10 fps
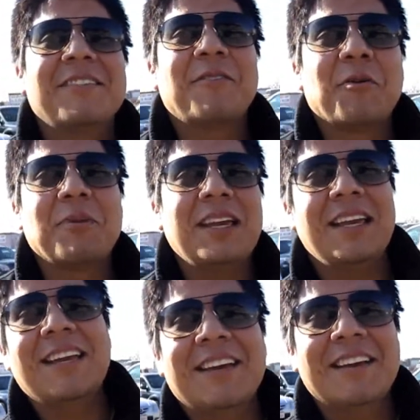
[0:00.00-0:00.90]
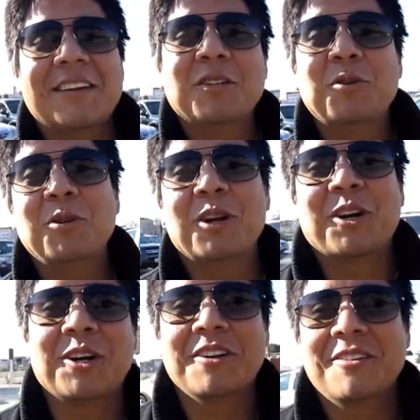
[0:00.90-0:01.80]
for me to
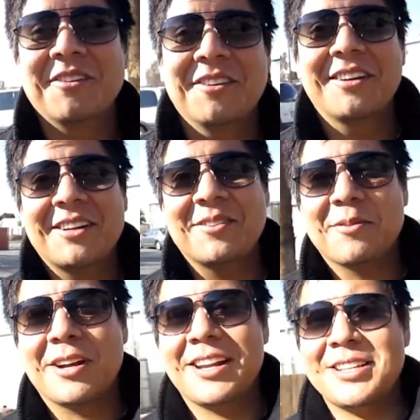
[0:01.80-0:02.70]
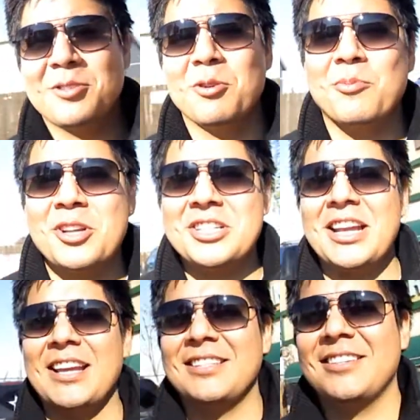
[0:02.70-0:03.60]
learn what it is to
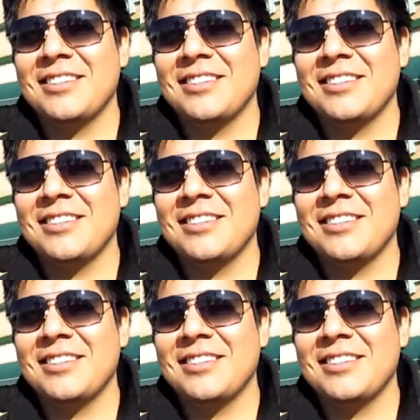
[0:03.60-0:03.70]
appreciate,